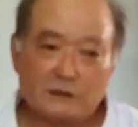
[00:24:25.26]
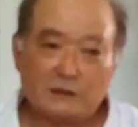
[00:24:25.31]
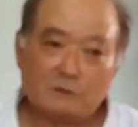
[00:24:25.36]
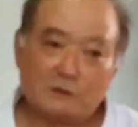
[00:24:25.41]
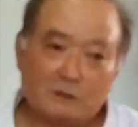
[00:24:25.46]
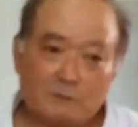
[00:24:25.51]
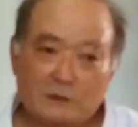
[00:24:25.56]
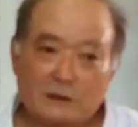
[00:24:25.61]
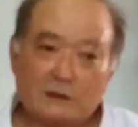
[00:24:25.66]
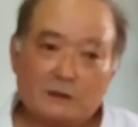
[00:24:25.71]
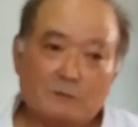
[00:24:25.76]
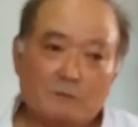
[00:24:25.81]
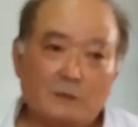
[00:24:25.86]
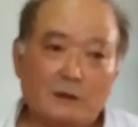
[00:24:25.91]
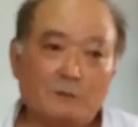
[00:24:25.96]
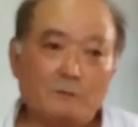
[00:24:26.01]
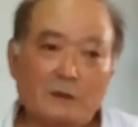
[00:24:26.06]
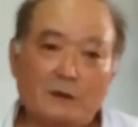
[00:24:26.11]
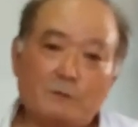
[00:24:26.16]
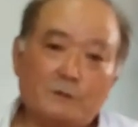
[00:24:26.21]
give my
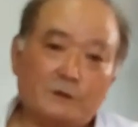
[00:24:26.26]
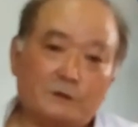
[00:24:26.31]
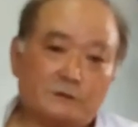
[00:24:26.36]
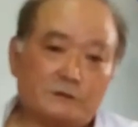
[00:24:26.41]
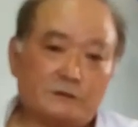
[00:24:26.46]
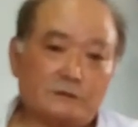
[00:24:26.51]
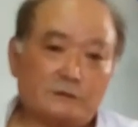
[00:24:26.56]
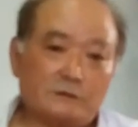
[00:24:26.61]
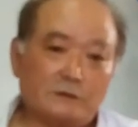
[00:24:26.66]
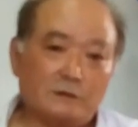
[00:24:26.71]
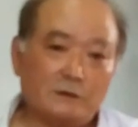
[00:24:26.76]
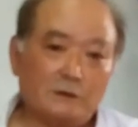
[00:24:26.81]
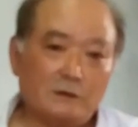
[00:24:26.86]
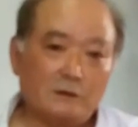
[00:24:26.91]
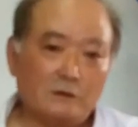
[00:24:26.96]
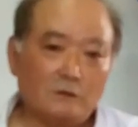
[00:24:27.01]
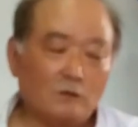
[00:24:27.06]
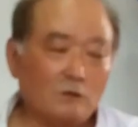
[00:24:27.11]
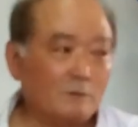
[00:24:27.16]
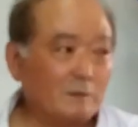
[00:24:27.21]
members
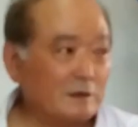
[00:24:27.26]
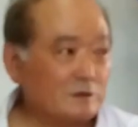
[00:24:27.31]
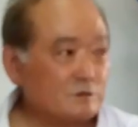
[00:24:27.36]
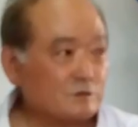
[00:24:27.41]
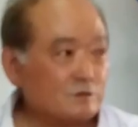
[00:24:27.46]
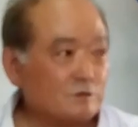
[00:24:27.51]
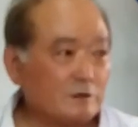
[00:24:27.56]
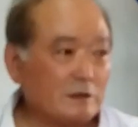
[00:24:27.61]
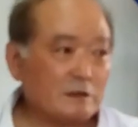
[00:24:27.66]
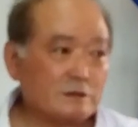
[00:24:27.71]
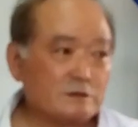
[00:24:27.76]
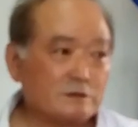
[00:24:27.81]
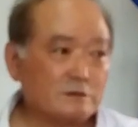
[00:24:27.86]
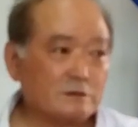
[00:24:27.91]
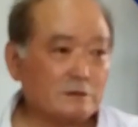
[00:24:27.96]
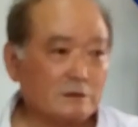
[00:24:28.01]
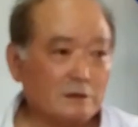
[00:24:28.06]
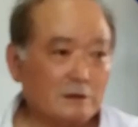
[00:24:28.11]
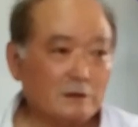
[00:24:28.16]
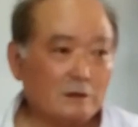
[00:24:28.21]
or my students
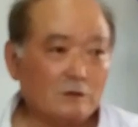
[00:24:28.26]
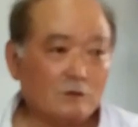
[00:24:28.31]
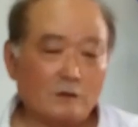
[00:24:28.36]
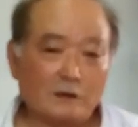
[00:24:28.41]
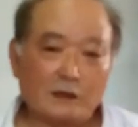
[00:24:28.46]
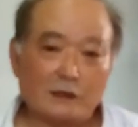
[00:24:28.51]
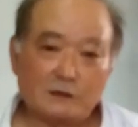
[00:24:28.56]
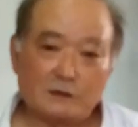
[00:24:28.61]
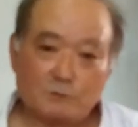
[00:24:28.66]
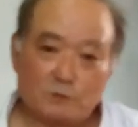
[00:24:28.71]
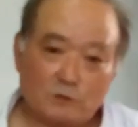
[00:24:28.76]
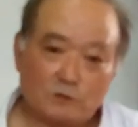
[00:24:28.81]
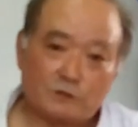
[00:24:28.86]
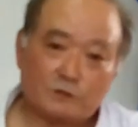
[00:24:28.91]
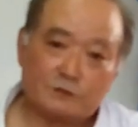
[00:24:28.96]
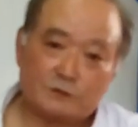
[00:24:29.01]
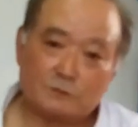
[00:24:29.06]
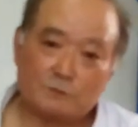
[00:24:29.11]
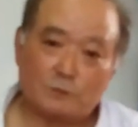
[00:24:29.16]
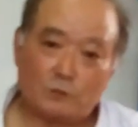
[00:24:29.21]
the karate
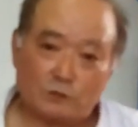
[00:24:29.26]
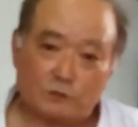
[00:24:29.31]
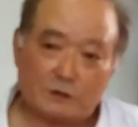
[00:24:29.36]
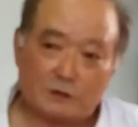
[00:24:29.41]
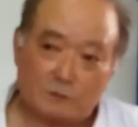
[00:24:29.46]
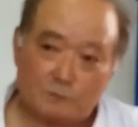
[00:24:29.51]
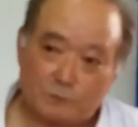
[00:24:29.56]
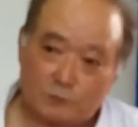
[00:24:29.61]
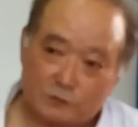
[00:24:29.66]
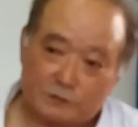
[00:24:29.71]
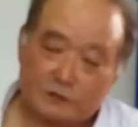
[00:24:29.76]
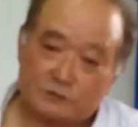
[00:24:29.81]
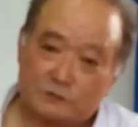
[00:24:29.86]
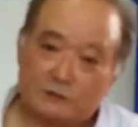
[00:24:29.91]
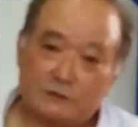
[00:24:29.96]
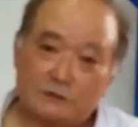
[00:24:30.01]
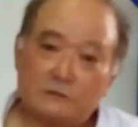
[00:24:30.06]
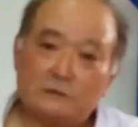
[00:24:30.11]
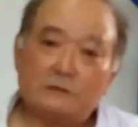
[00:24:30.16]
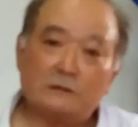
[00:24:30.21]

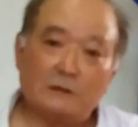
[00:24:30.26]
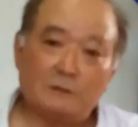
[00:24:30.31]
protection,